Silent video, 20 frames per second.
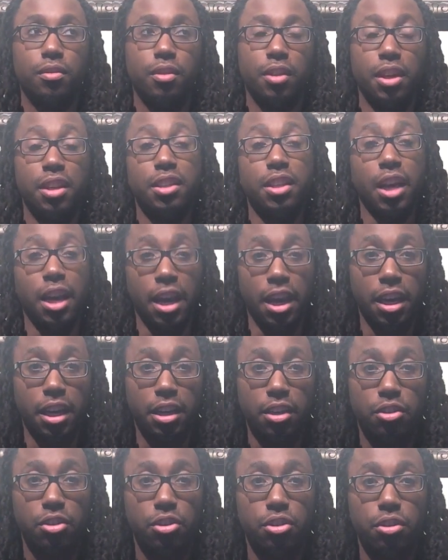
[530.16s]
his
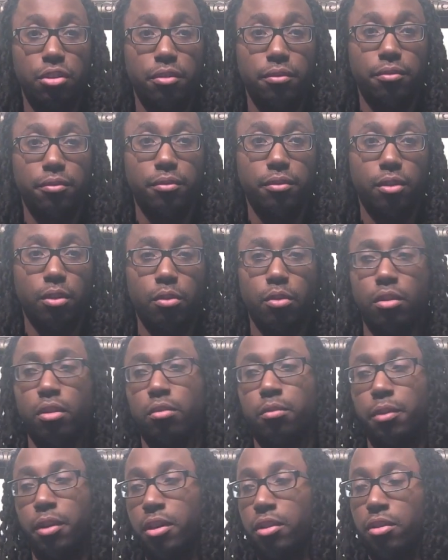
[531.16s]
age, or,
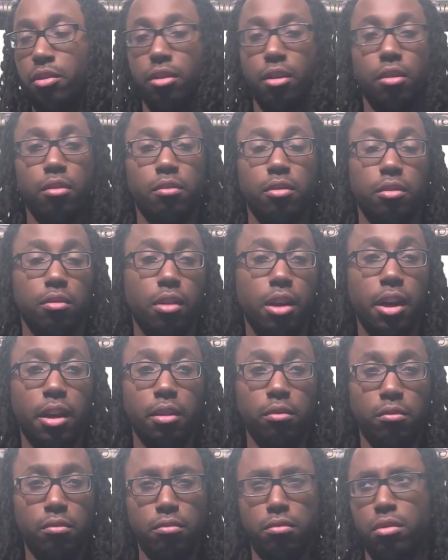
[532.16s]
well, actually, no,
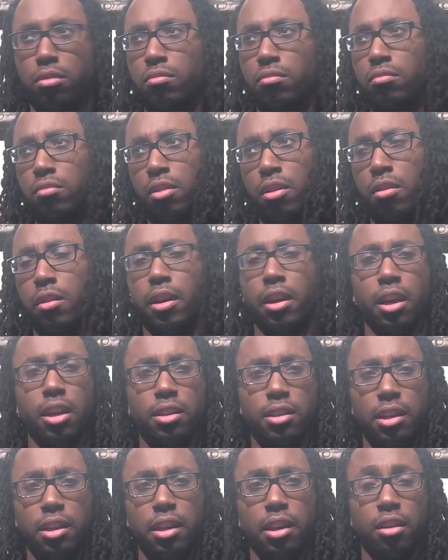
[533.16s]
I can't
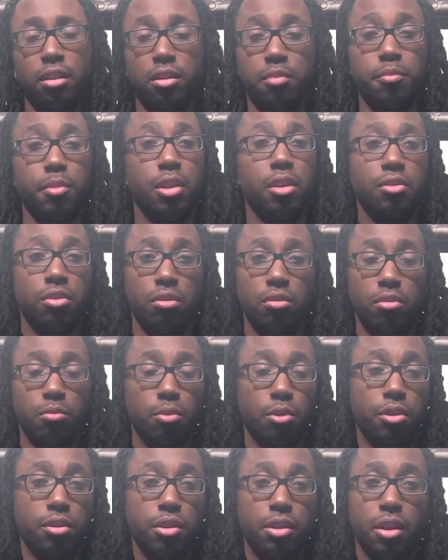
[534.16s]
say that because me and Soulja
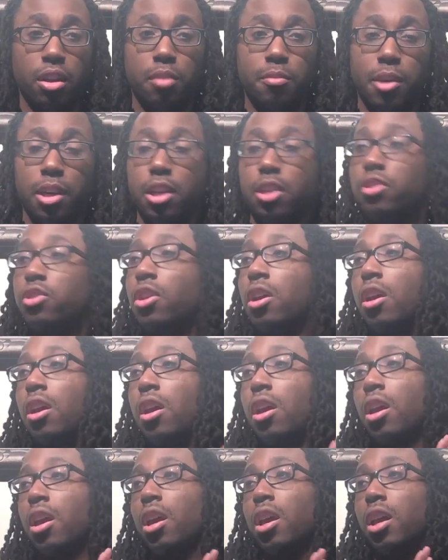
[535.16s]
Boy are the same age.
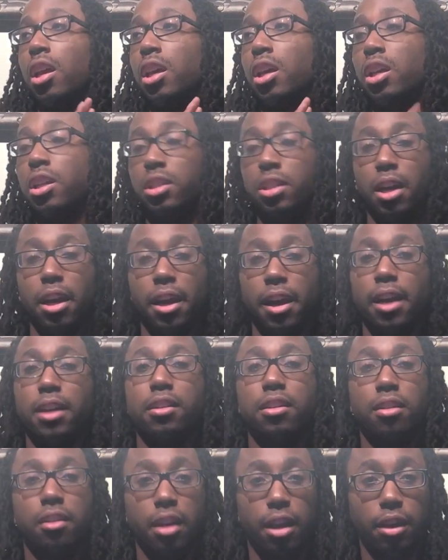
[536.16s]
He's not
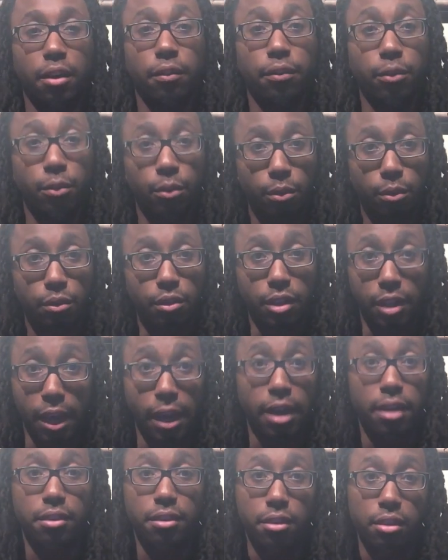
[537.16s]
acting like a fool
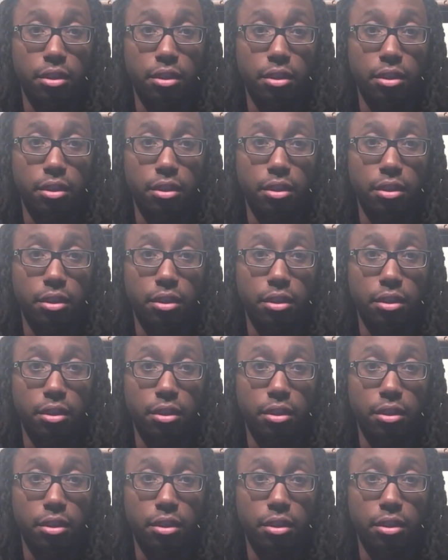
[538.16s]
yet.